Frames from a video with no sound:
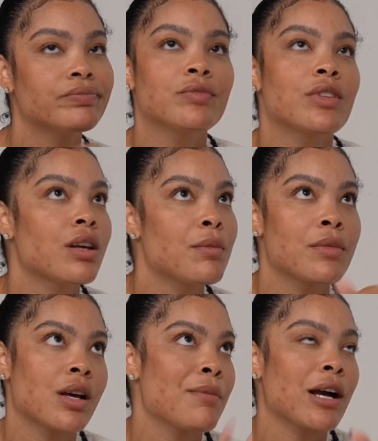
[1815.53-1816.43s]
Yeah,
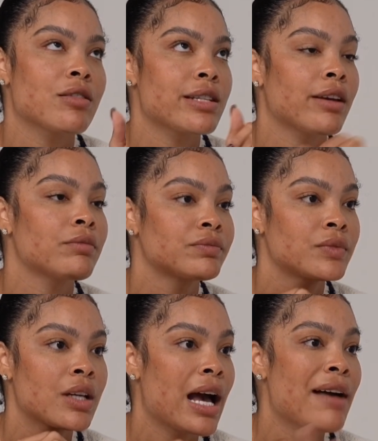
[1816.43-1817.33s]
I'm not gonna say.
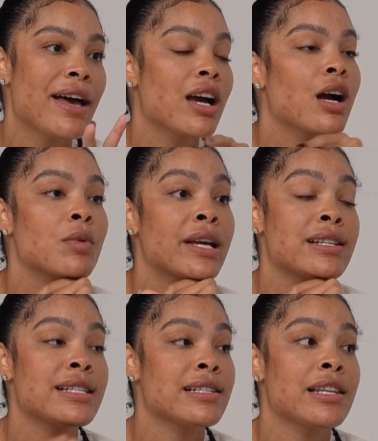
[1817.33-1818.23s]
I've had a couple
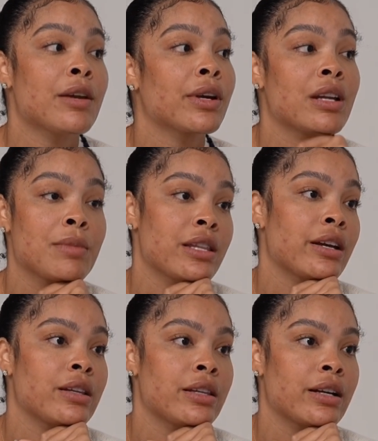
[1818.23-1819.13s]
guests that said they were gonna be there
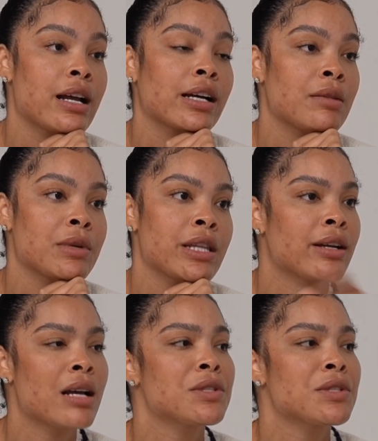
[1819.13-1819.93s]
and they're not gonna be there, and I'm